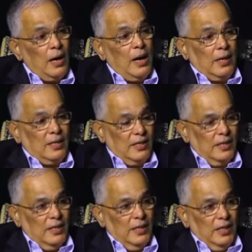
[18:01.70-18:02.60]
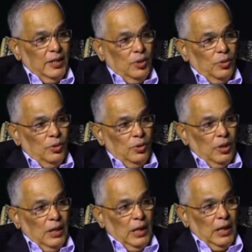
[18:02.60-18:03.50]
heart, you know,
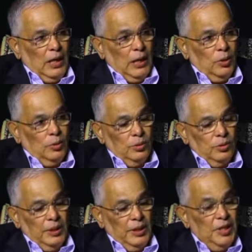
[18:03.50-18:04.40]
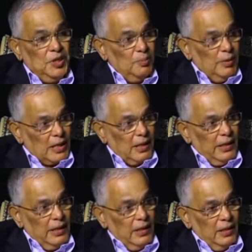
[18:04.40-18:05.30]
how
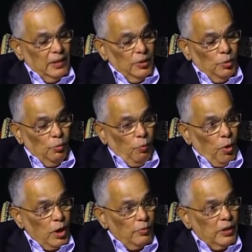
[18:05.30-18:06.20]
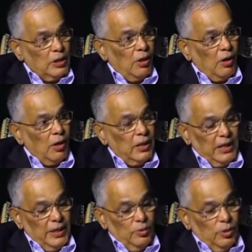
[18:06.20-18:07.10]
intimately you walk with God
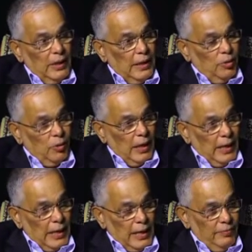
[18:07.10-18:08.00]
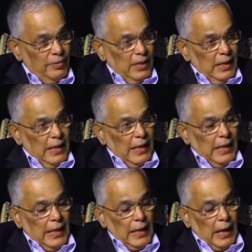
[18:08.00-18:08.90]
in your day to day life
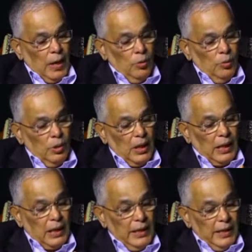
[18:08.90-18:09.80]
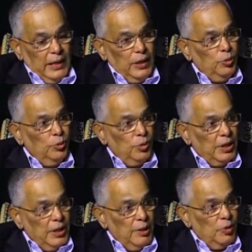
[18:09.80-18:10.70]
and how clean you
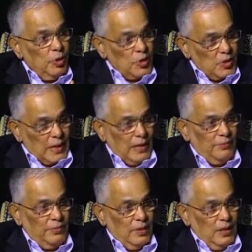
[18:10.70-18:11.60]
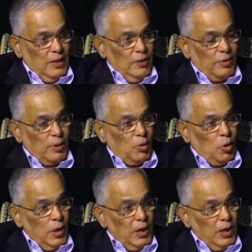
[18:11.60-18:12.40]
keep yourself Hmm. from all